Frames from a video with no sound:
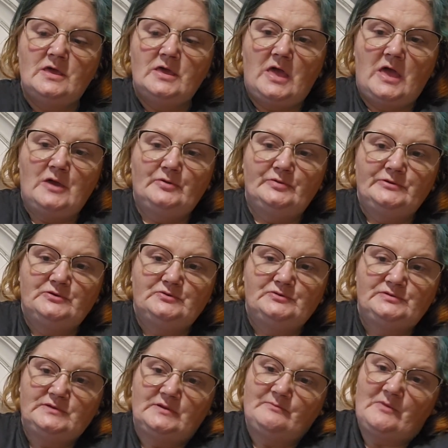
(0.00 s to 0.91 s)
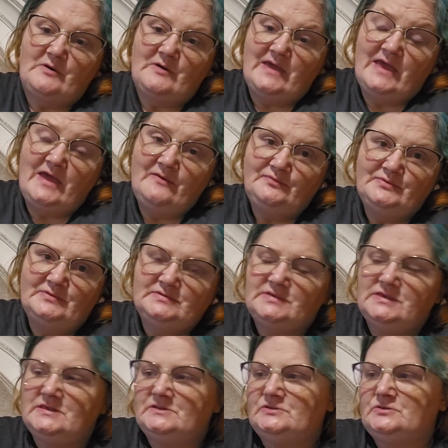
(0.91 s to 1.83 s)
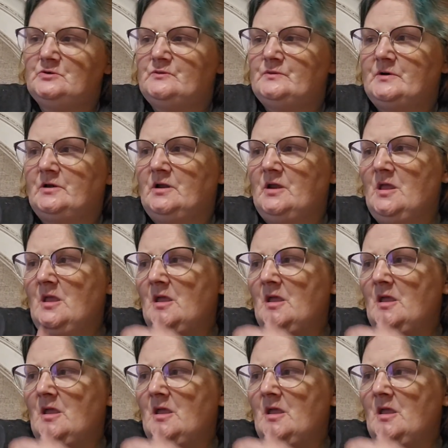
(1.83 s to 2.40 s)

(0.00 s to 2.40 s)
I only used about half the skein so far.